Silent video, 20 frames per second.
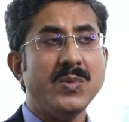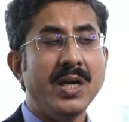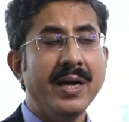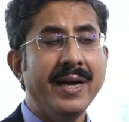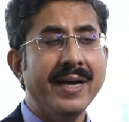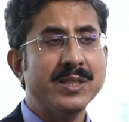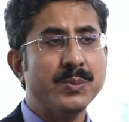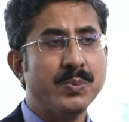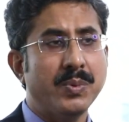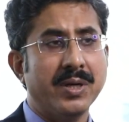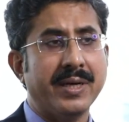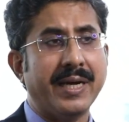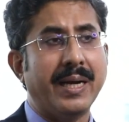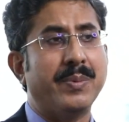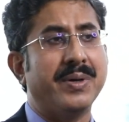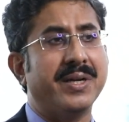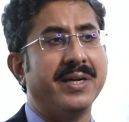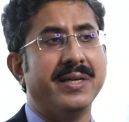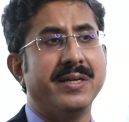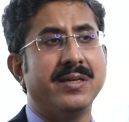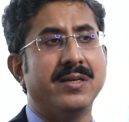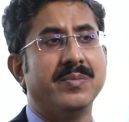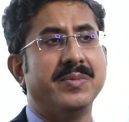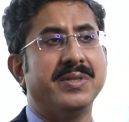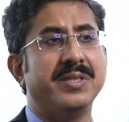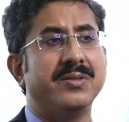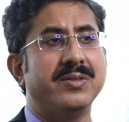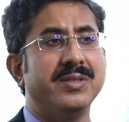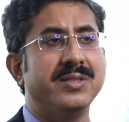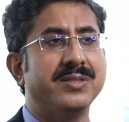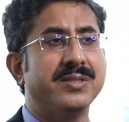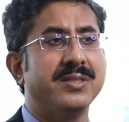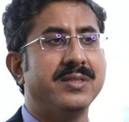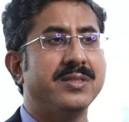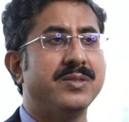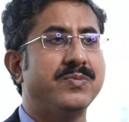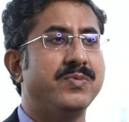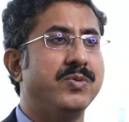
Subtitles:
As per capita income increases,